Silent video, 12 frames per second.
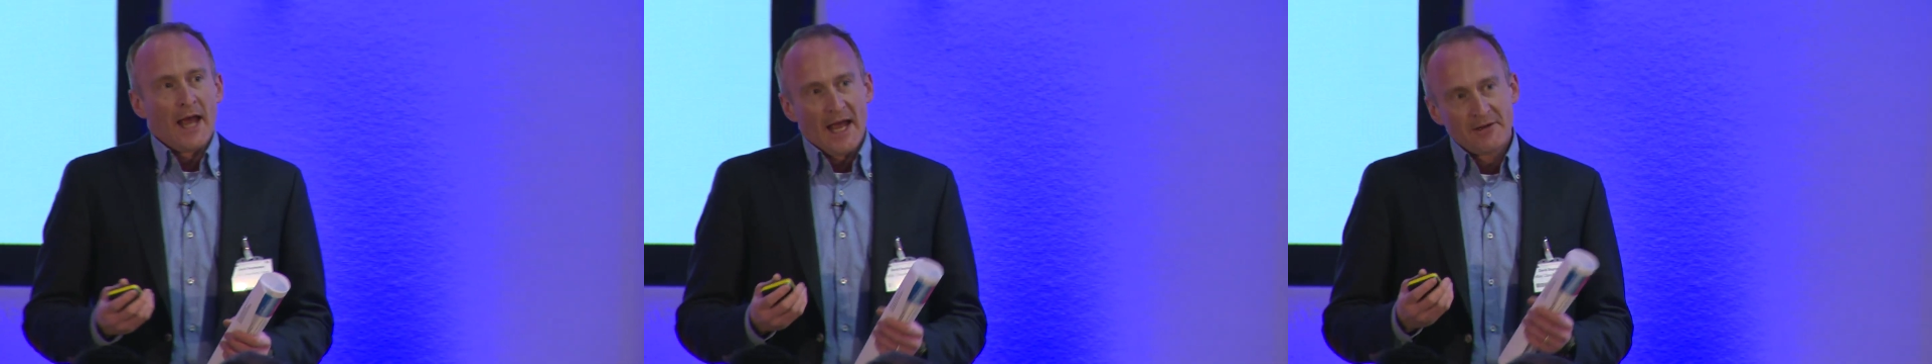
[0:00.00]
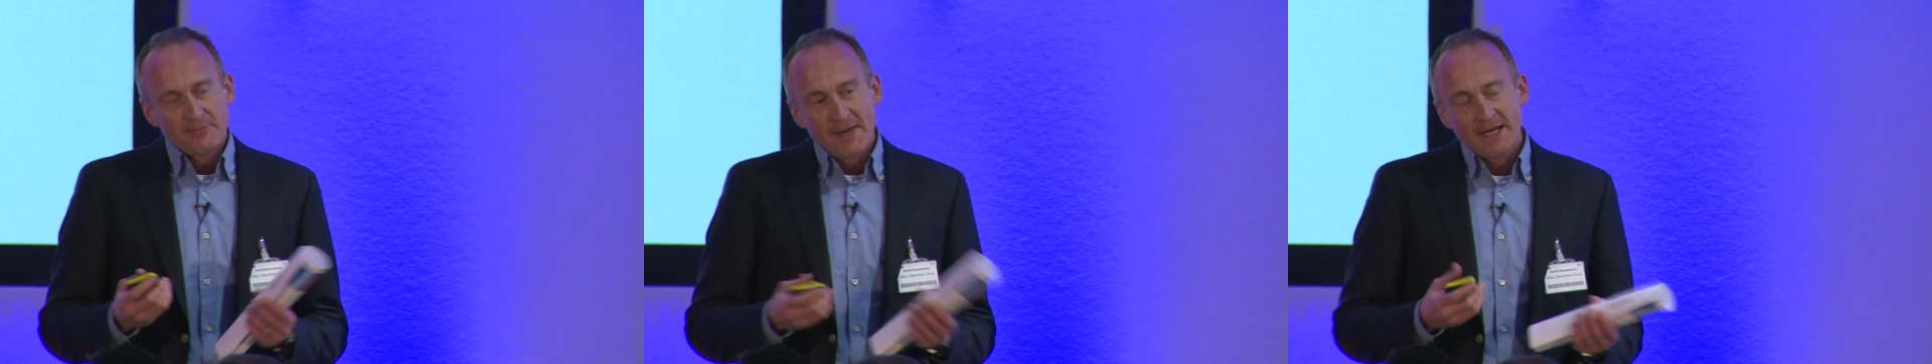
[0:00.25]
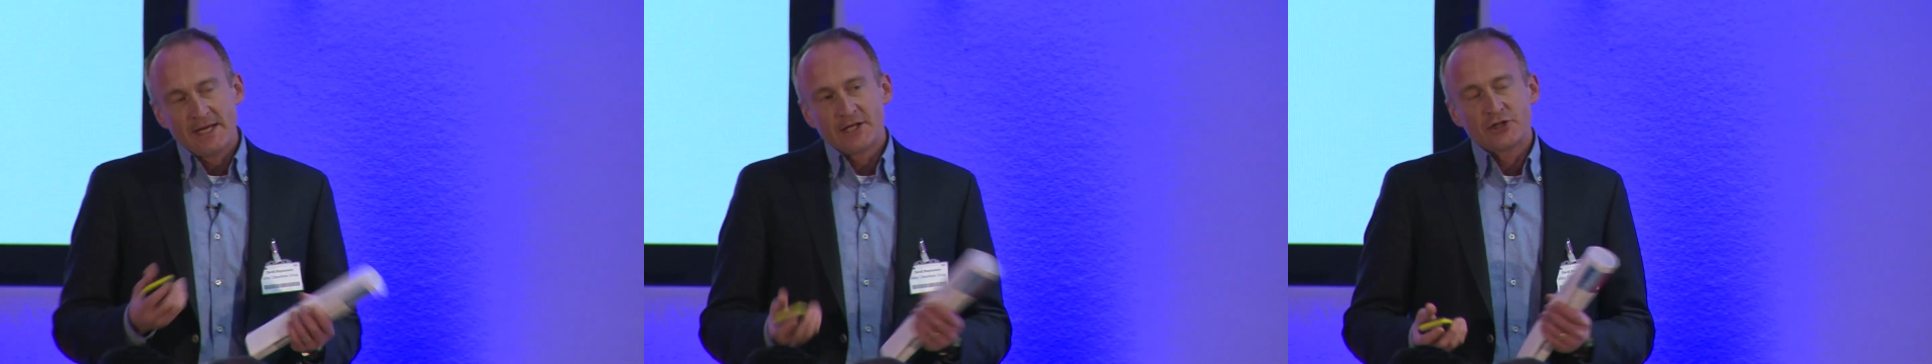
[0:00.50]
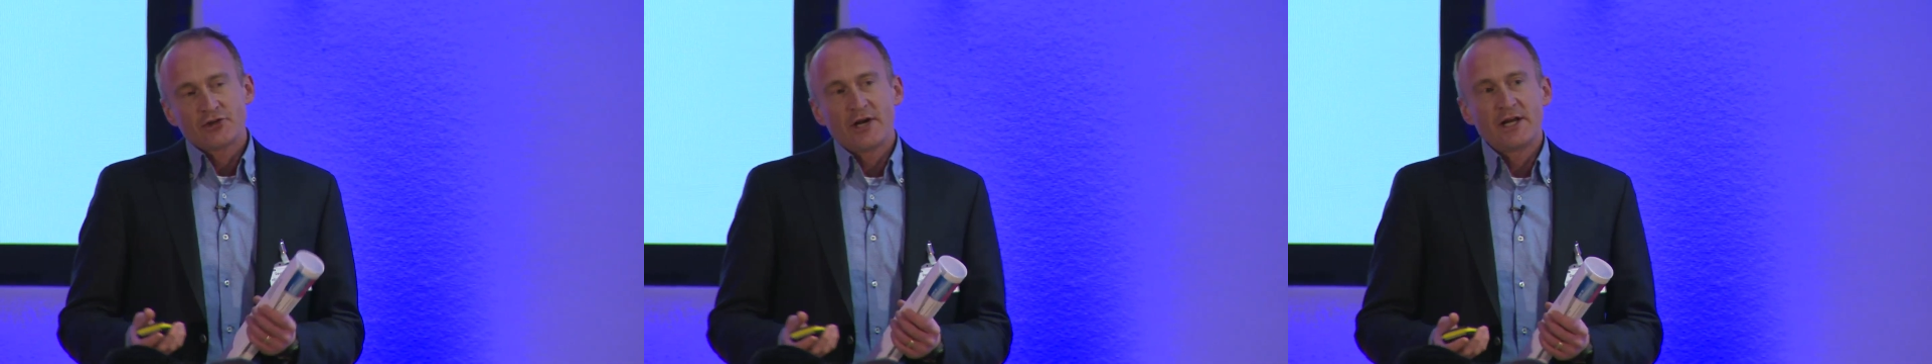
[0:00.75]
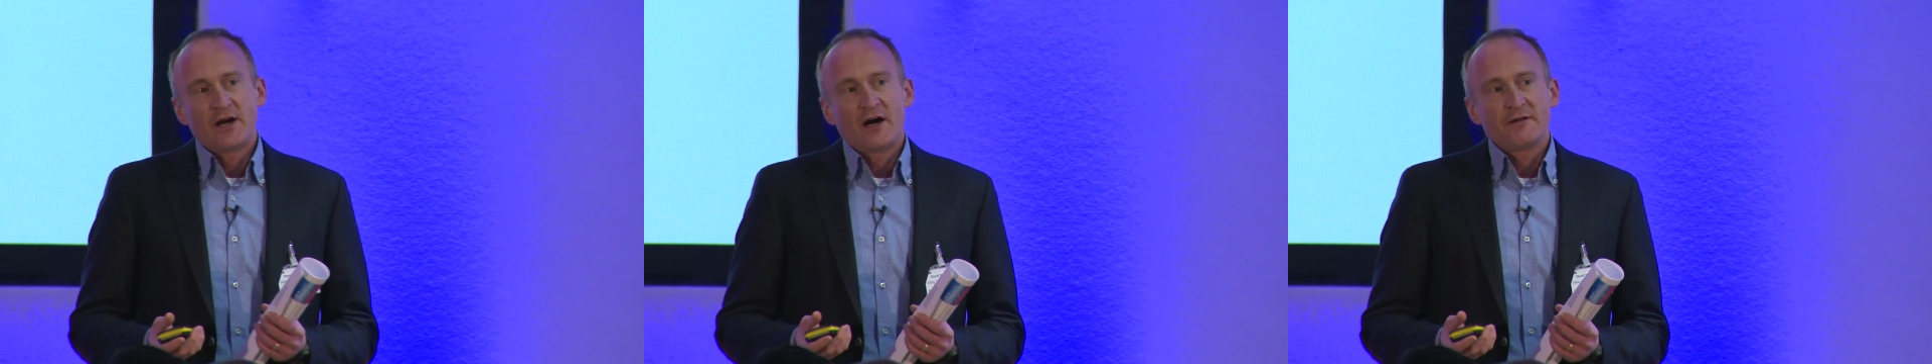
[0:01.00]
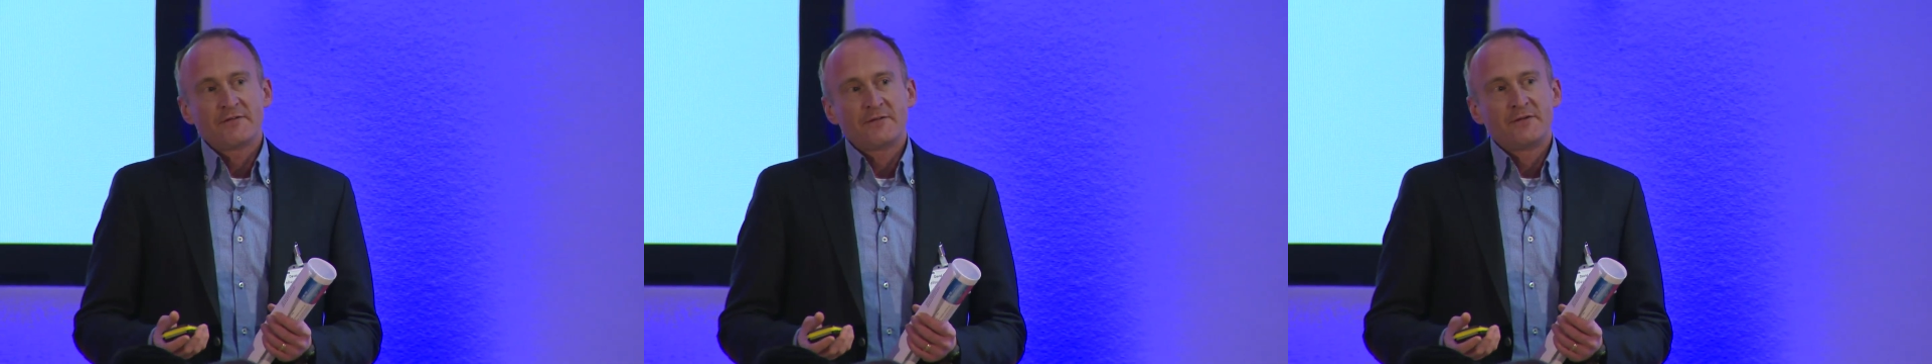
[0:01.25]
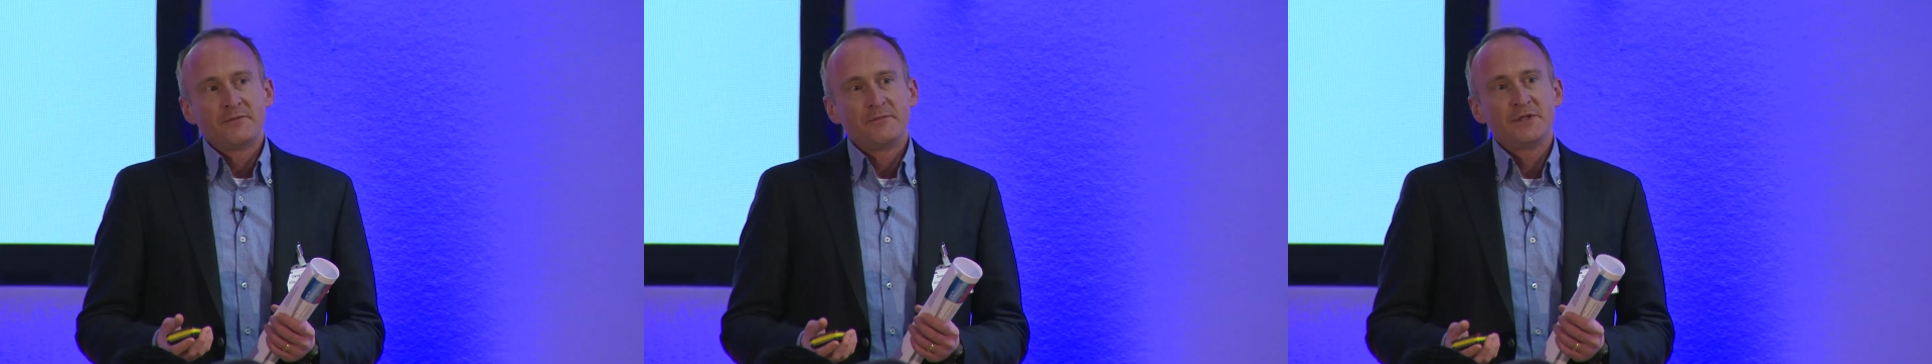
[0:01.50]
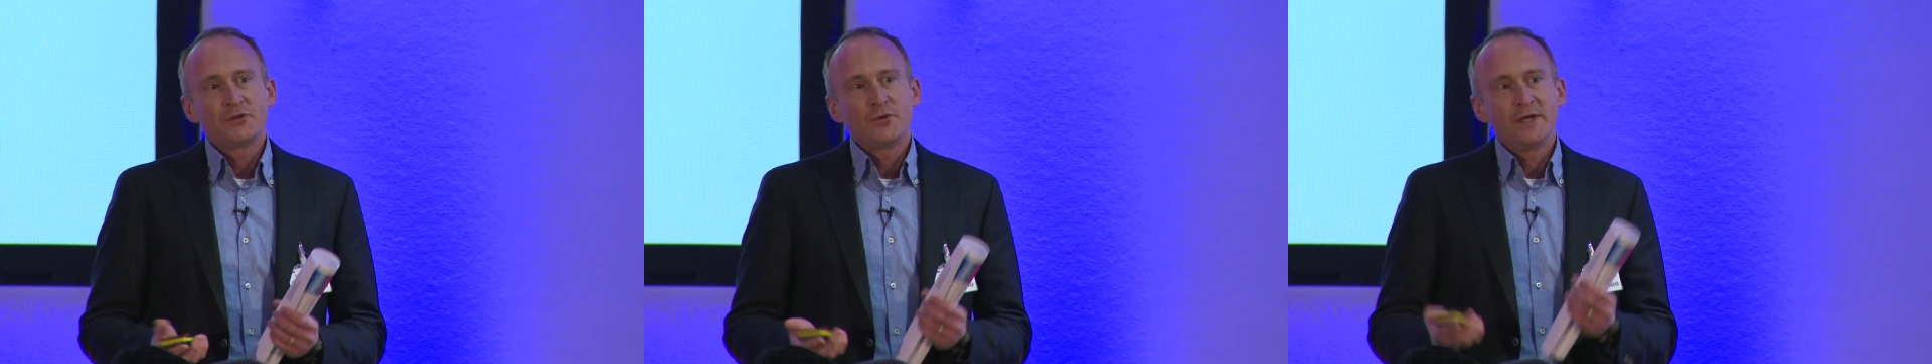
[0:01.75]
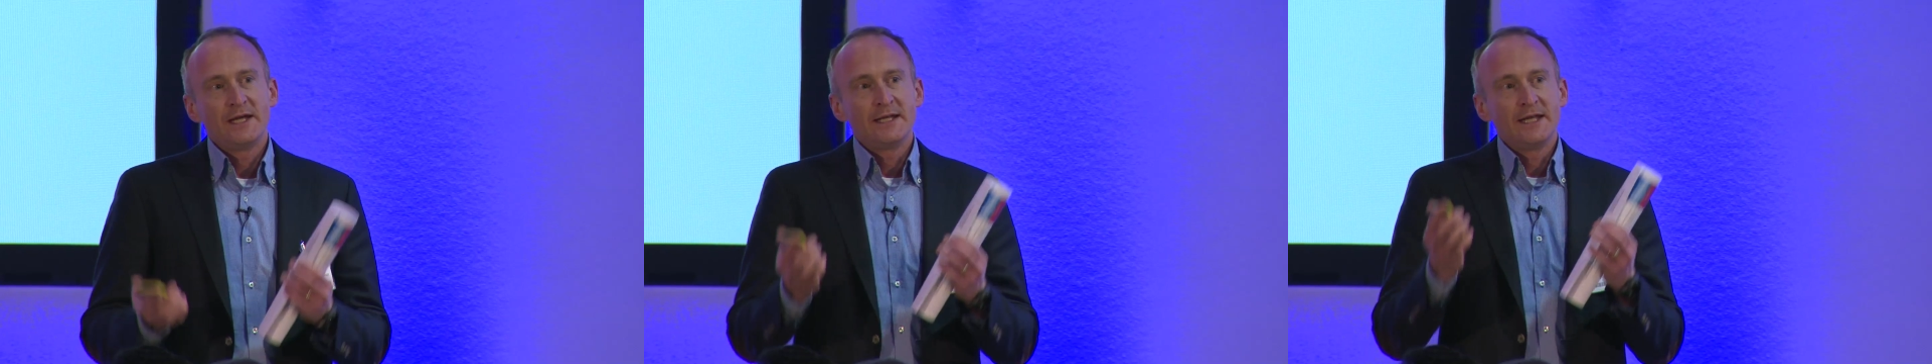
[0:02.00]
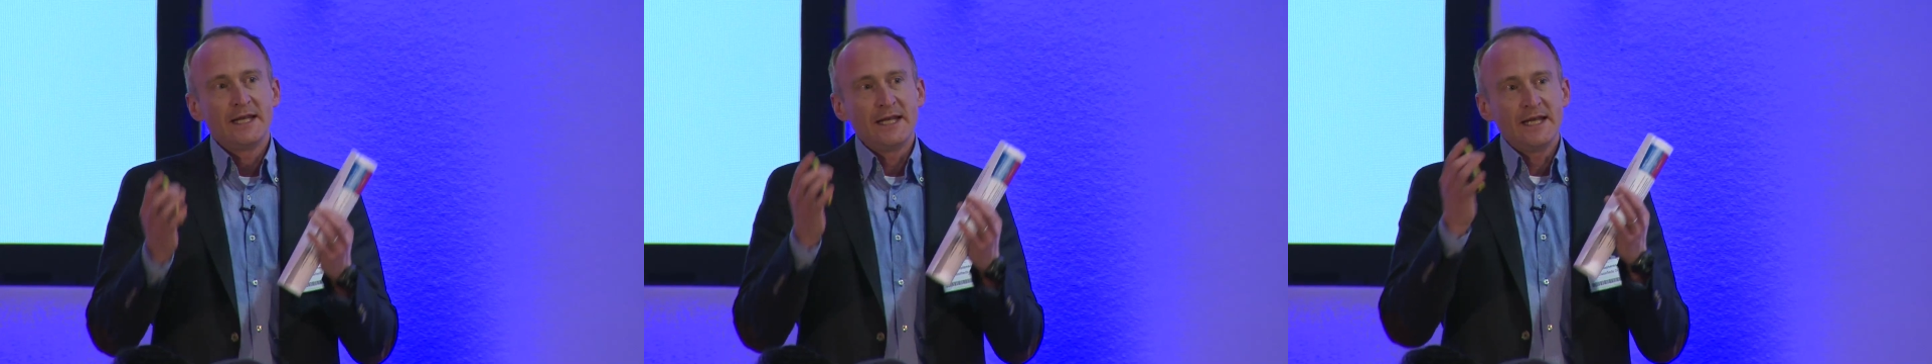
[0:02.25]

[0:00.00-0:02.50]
and making a trade-off between